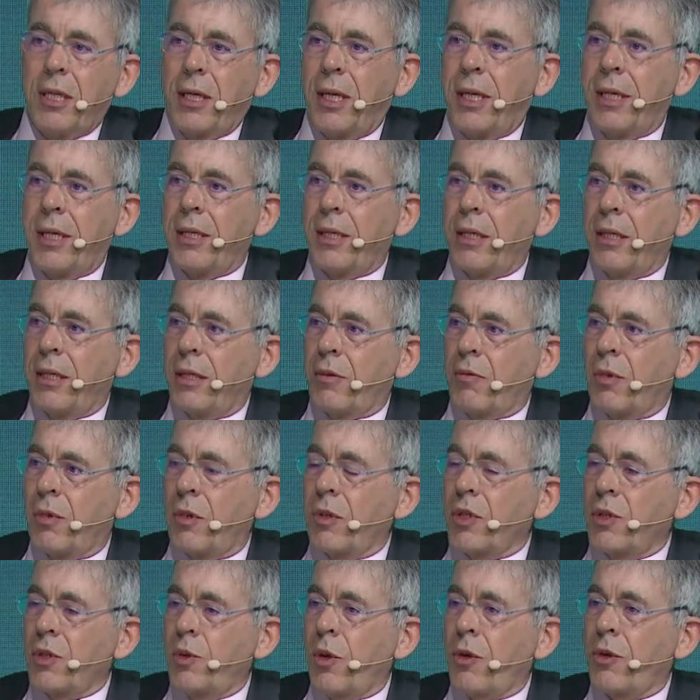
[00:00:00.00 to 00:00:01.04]
and it
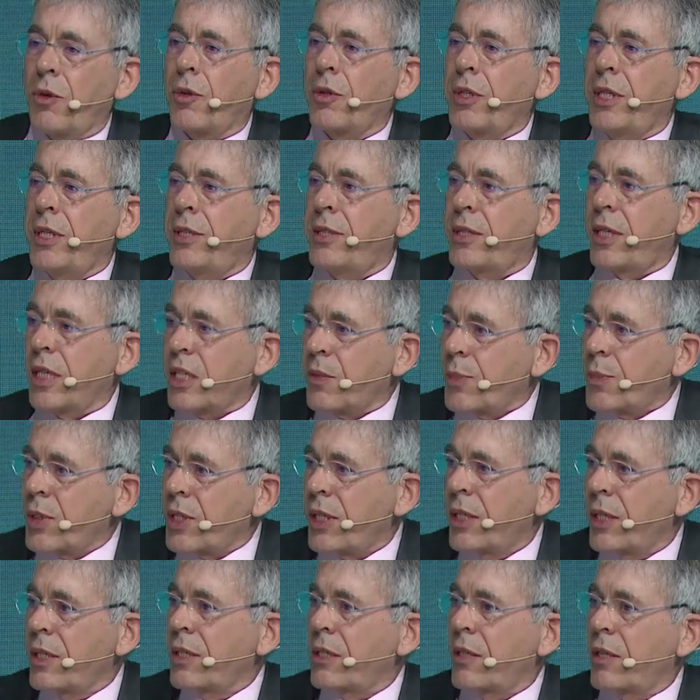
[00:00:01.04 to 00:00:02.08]
rose to
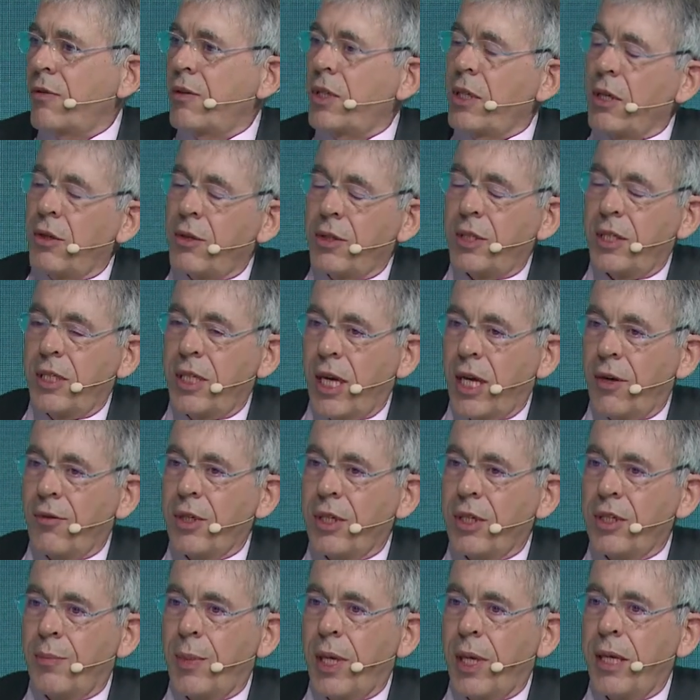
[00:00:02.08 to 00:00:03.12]
36% of the OECD
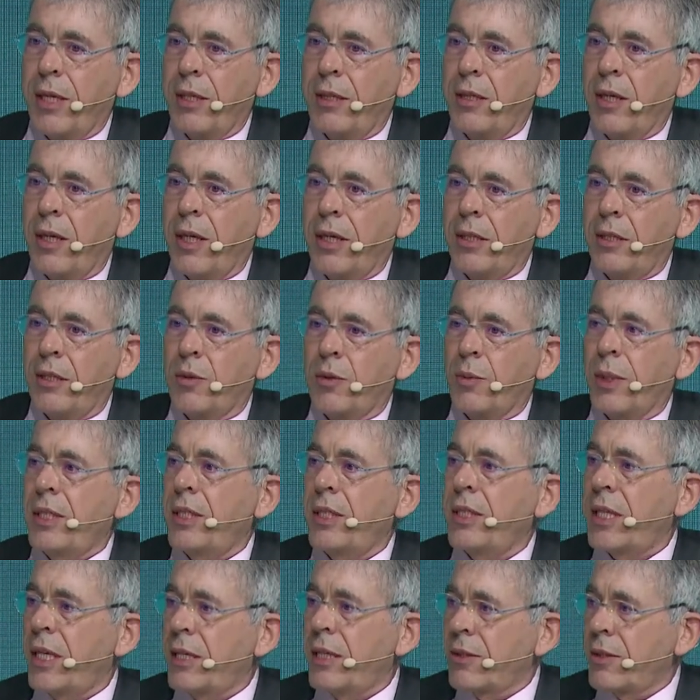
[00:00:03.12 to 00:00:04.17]
average by the late
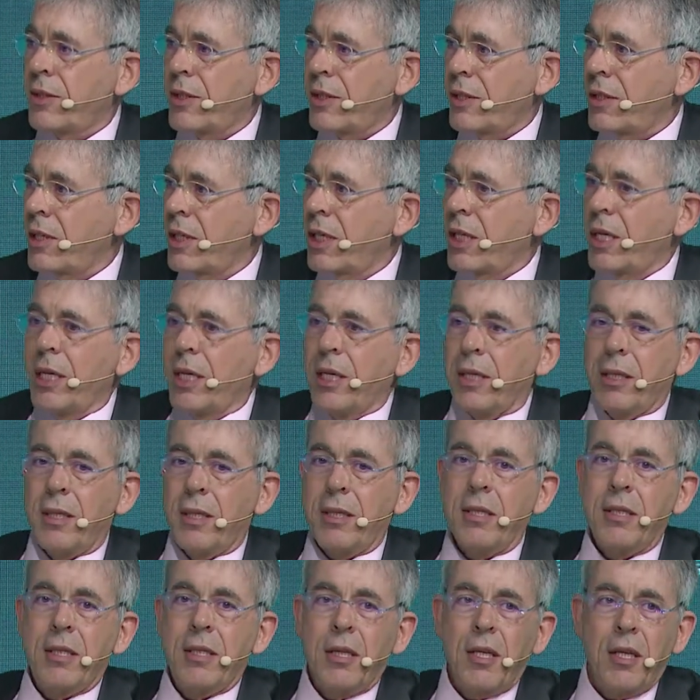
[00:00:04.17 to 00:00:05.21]
2010s. This
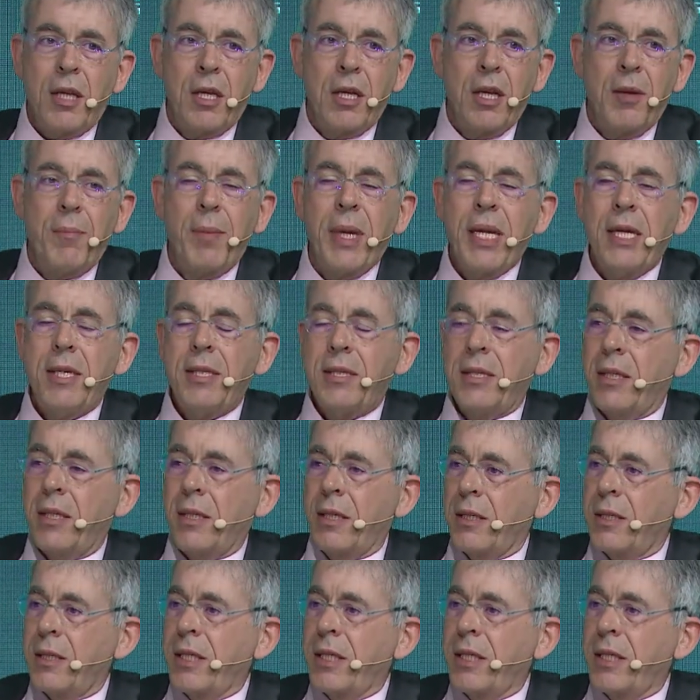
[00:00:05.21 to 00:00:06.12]
is an amazing